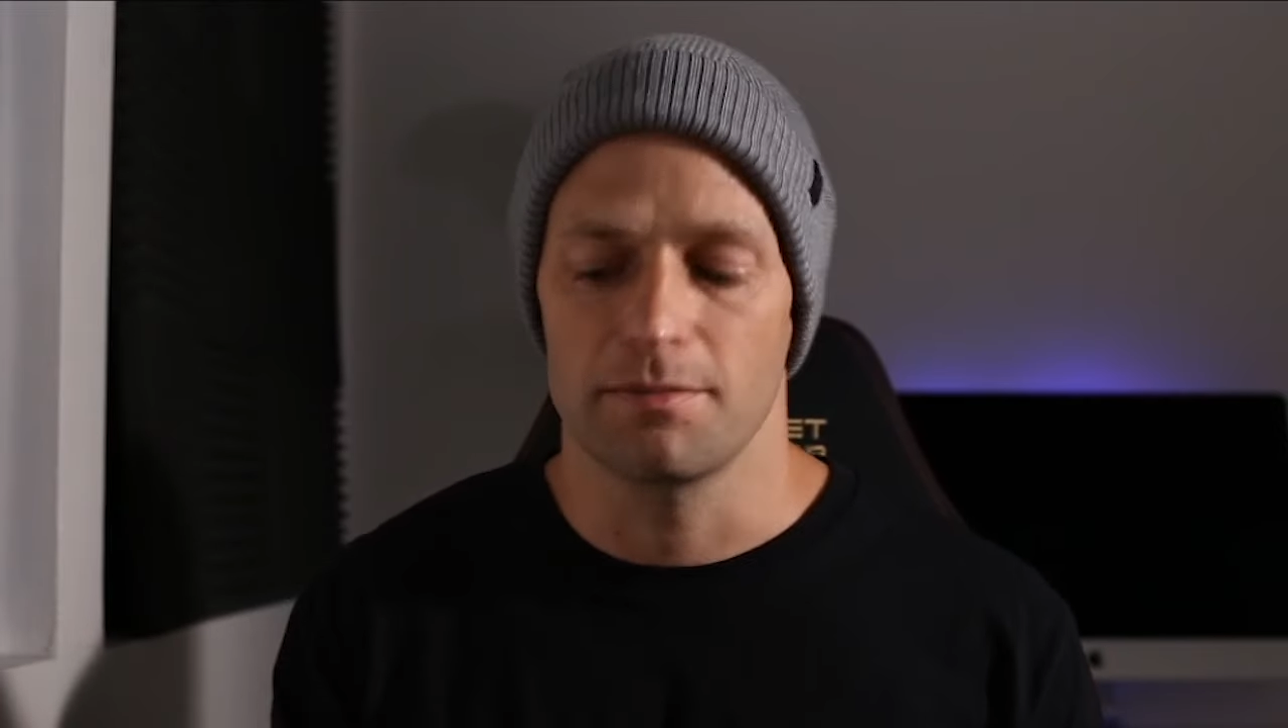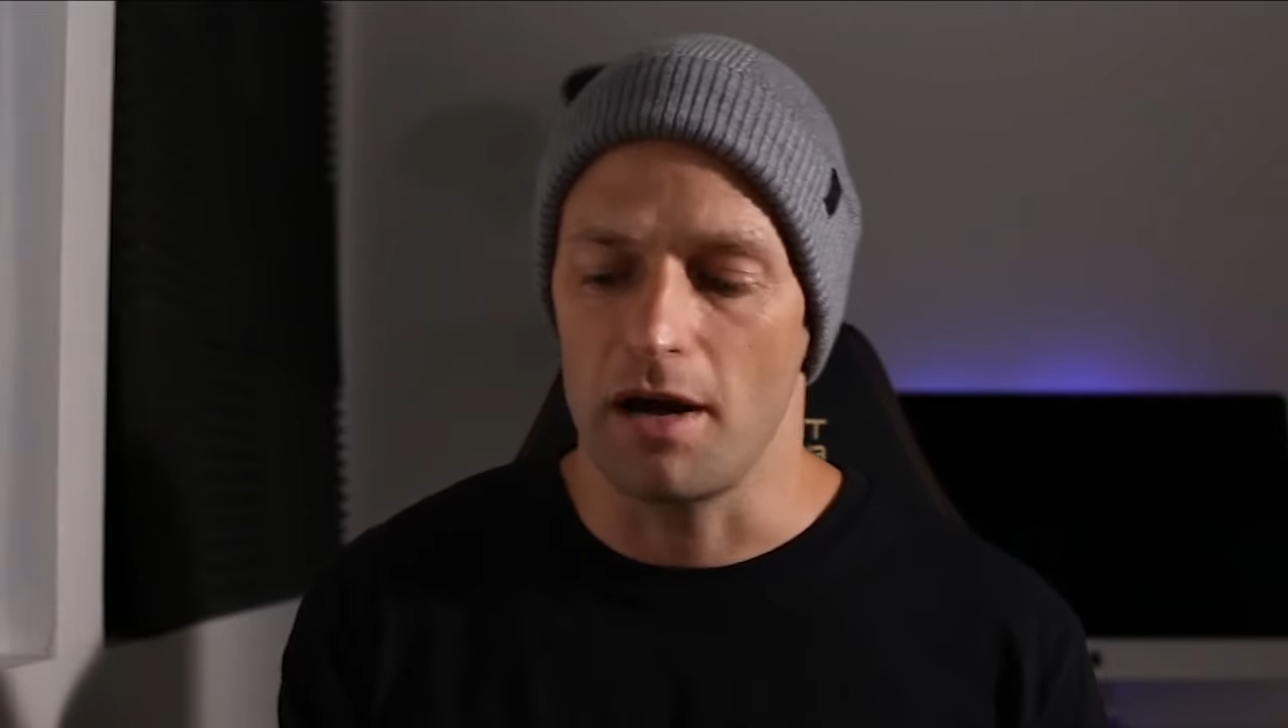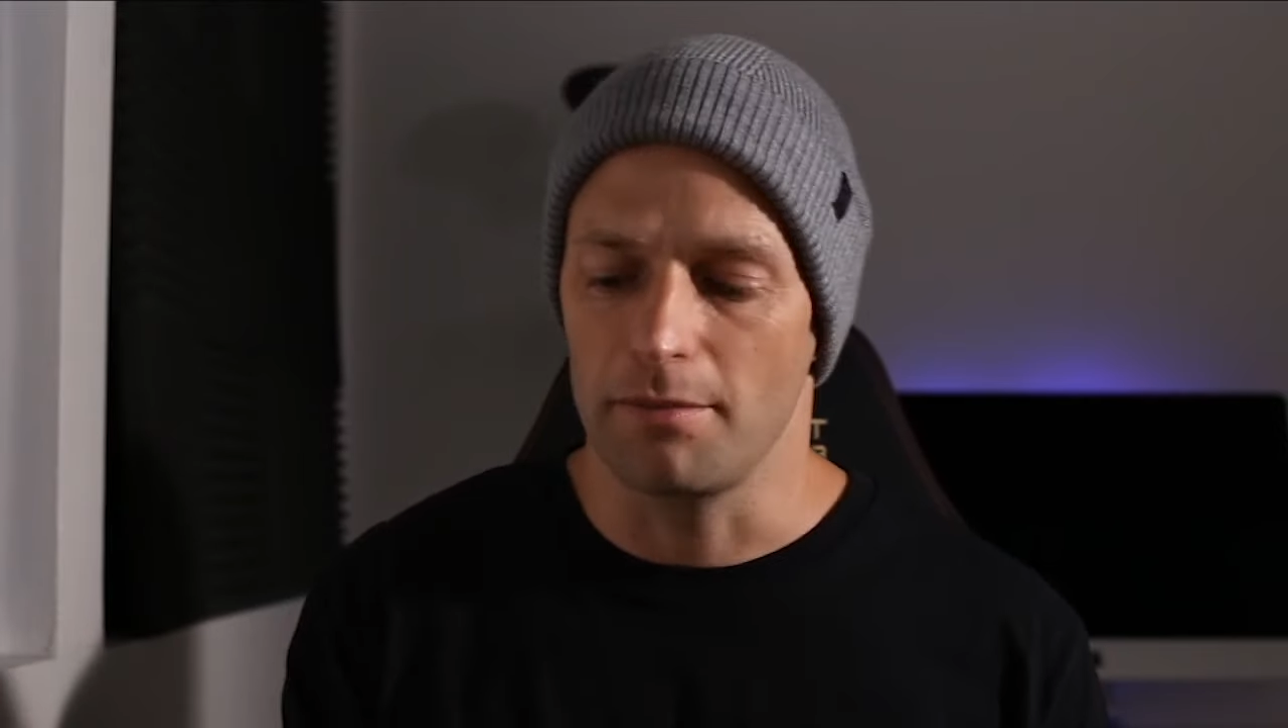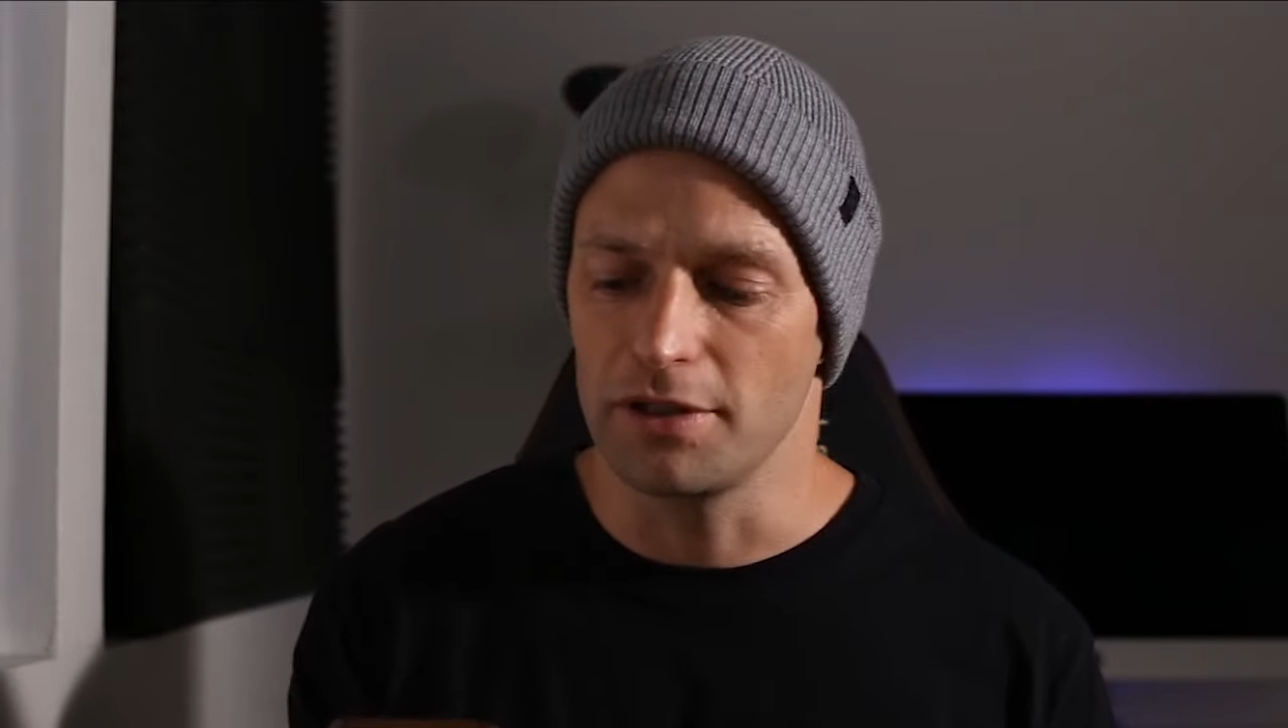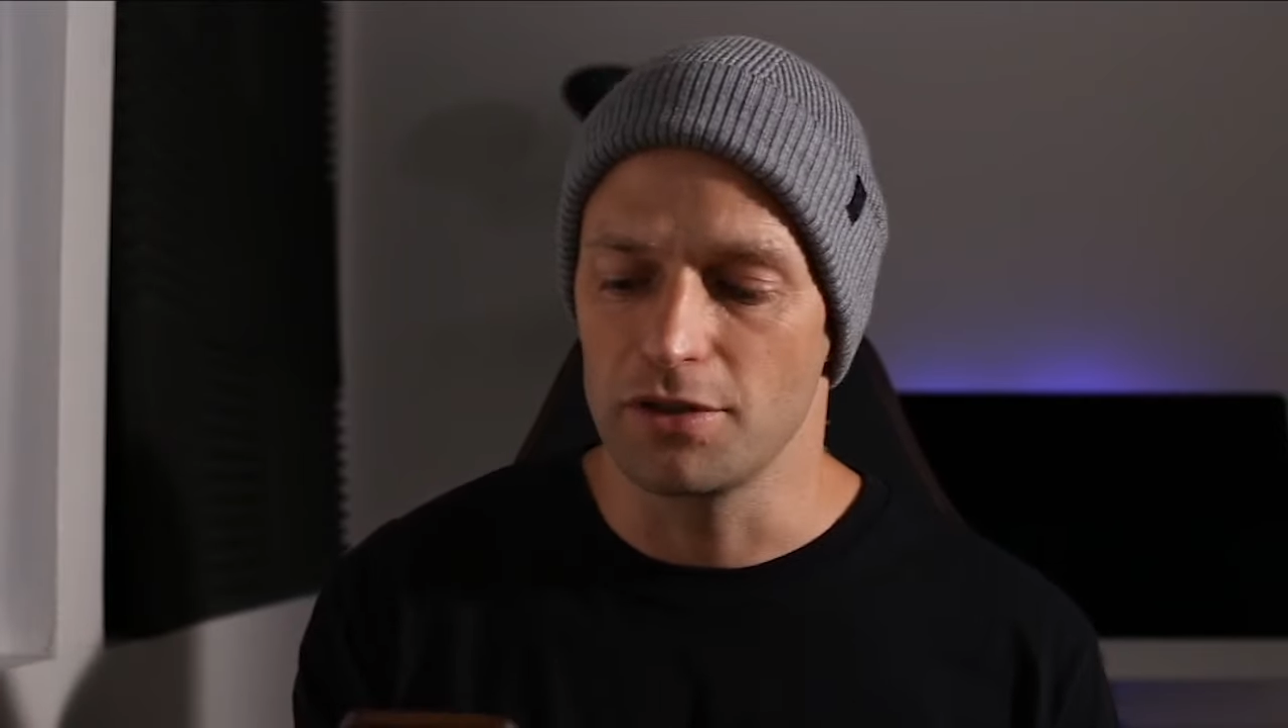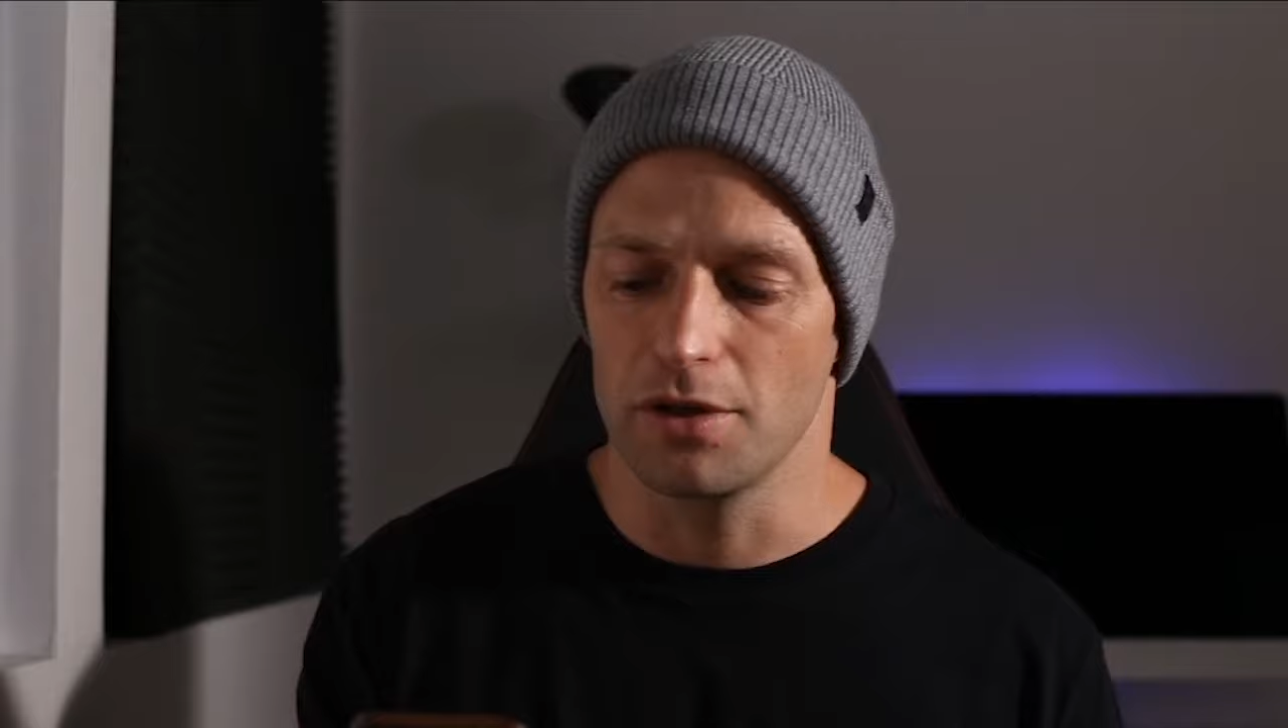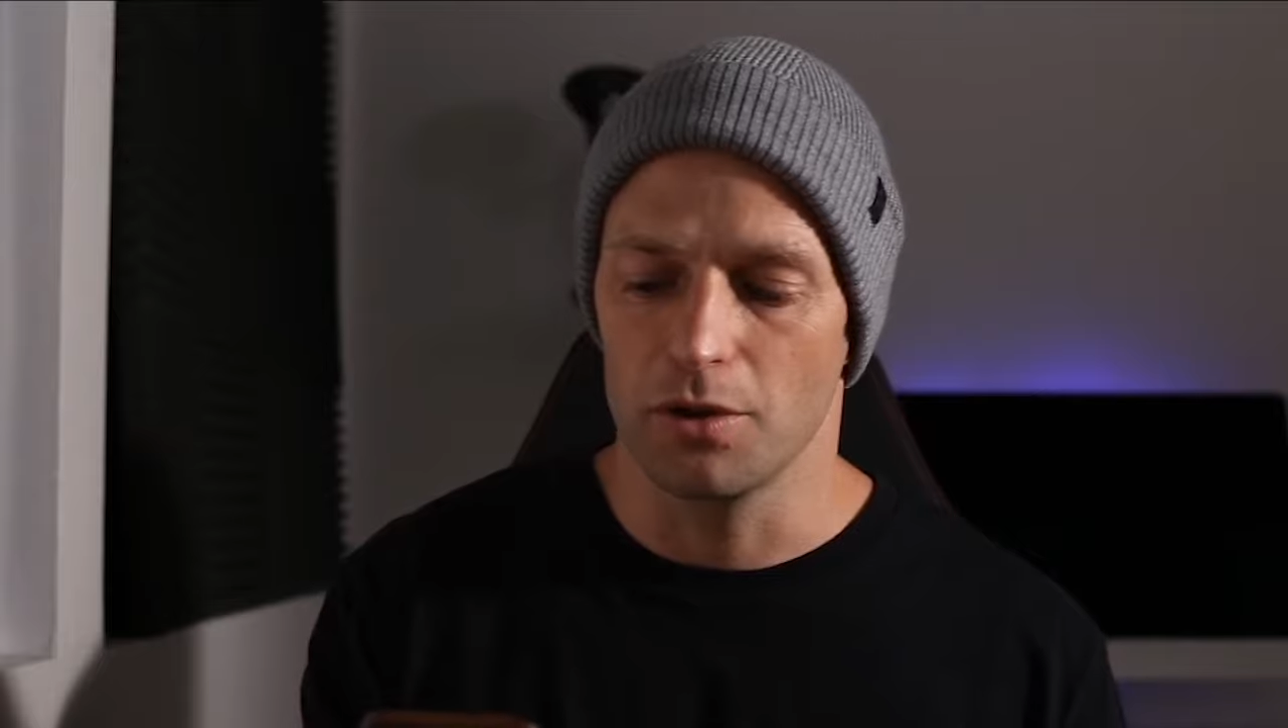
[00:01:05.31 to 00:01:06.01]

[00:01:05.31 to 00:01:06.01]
pop into it